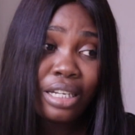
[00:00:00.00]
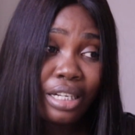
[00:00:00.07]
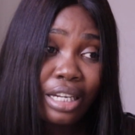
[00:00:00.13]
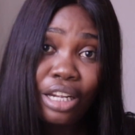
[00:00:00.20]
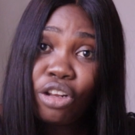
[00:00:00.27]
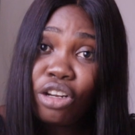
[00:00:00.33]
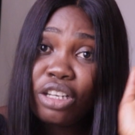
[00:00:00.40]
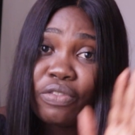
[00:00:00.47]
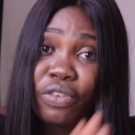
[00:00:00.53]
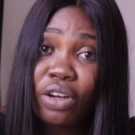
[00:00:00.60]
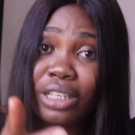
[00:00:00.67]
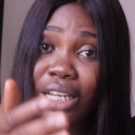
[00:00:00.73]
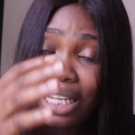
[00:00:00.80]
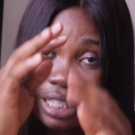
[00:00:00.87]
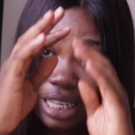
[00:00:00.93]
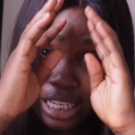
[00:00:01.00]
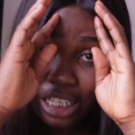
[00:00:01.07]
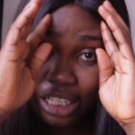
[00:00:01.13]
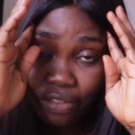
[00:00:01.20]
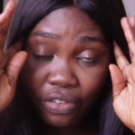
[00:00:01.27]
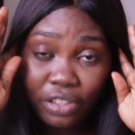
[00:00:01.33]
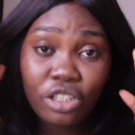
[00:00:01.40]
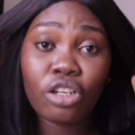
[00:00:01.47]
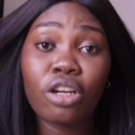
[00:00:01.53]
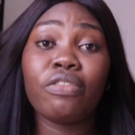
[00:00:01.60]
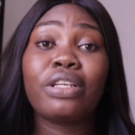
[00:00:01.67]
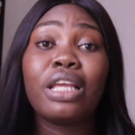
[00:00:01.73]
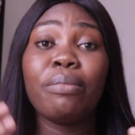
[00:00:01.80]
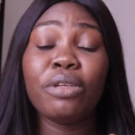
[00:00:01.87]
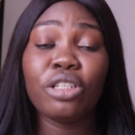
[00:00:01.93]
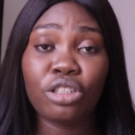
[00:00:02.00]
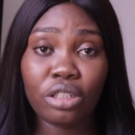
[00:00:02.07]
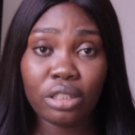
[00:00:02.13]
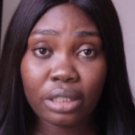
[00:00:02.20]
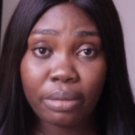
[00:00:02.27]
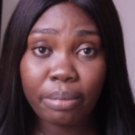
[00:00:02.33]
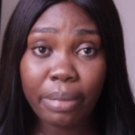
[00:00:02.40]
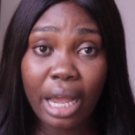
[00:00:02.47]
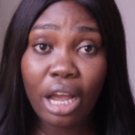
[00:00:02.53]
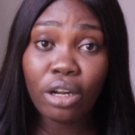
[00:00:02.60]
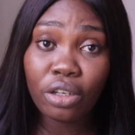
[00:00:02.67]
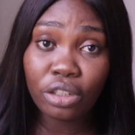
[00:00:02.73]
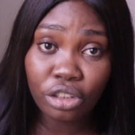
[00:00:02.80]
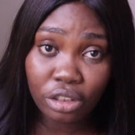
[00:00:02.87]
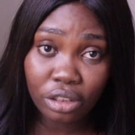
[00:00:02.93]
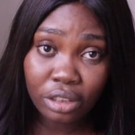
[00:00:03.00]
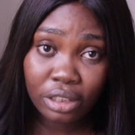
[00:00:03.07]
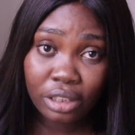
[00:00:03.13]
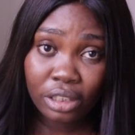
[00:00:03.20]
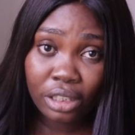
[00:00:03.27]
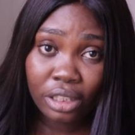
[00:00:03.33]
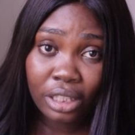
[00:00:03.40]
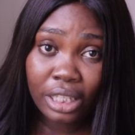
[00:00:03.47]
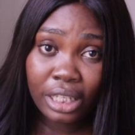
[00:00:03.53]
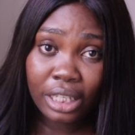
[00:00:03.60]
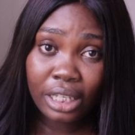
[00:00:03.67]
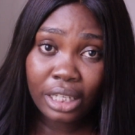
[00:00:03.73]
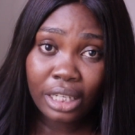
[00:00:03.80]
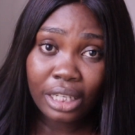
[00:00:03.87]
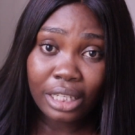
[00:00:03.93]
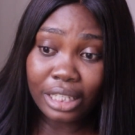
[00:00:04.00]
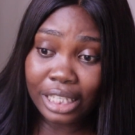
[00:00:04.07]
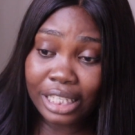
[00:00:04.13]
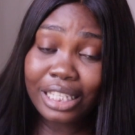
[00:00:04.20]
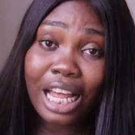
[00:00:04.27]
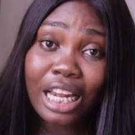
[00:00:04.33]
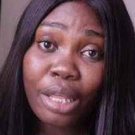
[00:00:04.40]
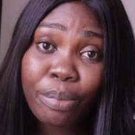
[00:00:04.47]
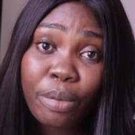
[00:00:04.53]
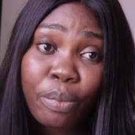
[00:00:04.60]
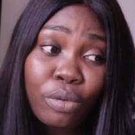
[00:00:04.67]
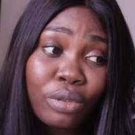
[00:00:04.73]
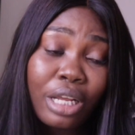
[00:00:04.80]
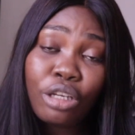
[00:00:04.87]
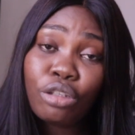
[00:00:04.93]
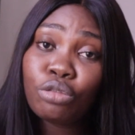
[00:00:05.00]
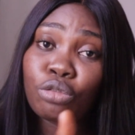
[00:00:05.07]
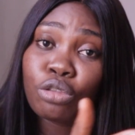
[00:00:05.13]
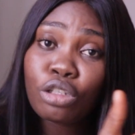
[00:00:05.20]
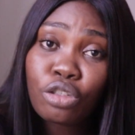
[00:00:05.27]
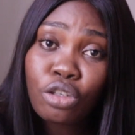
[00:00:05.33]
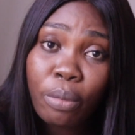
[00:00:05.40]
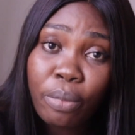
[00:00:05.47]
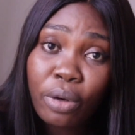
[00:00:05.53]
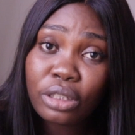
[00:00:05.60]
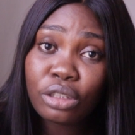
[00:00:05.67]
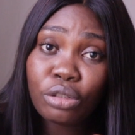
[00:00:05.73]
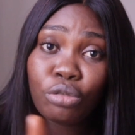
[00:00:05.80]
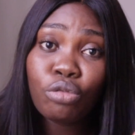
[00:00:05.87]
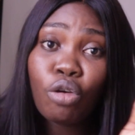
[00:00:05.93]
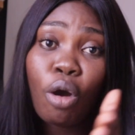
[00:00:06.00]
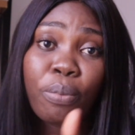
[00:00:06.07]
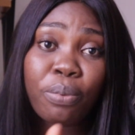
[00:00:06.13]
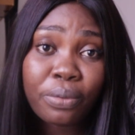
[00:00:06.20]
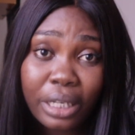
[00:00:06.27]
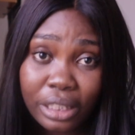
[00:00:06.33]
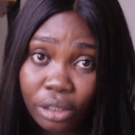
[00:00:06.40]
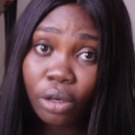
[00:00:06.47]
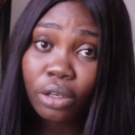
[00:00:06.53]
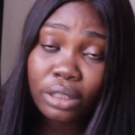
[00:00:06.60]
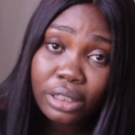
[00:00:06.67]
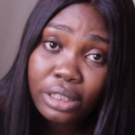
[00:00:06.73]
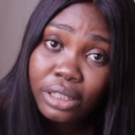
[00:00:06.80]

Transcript: They don't even understand the definition of chemistry, biology. These are the people that you trust your body to operate on.